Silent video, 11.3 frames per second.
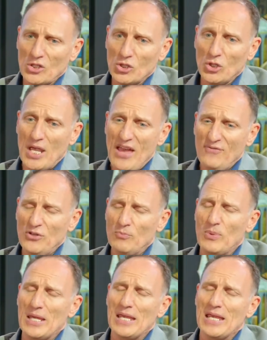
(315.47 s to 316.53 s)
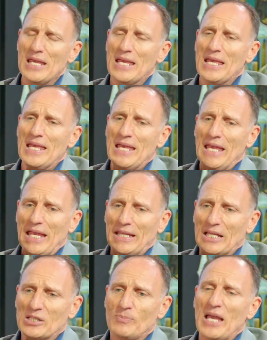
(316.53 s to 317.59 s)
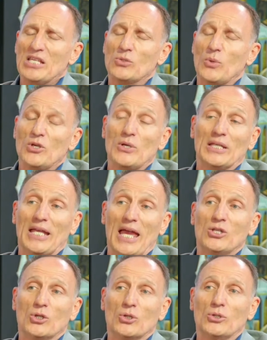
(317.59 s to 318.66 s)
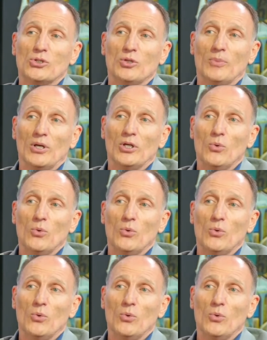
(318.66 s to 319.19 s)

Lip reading: So you have to be in the space where you engage your consumer.